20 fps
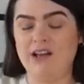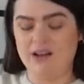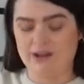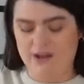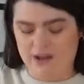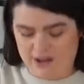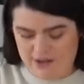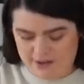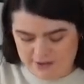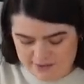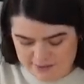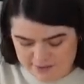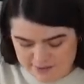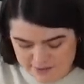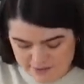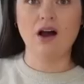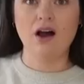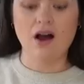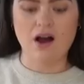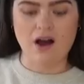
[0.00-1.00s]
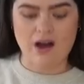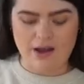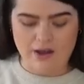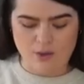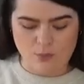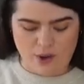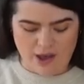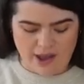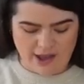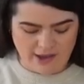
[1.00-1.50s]
nice
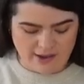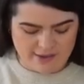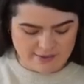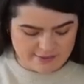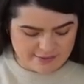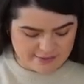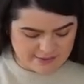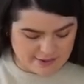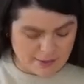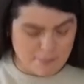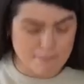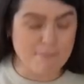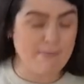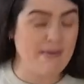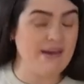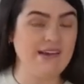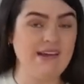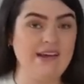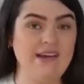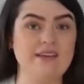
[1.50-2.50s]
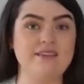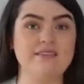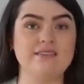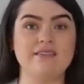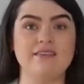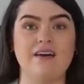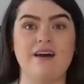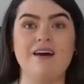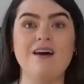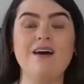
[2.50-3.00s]
high waist midi
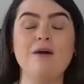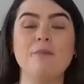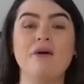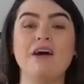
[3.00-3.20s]
skirt,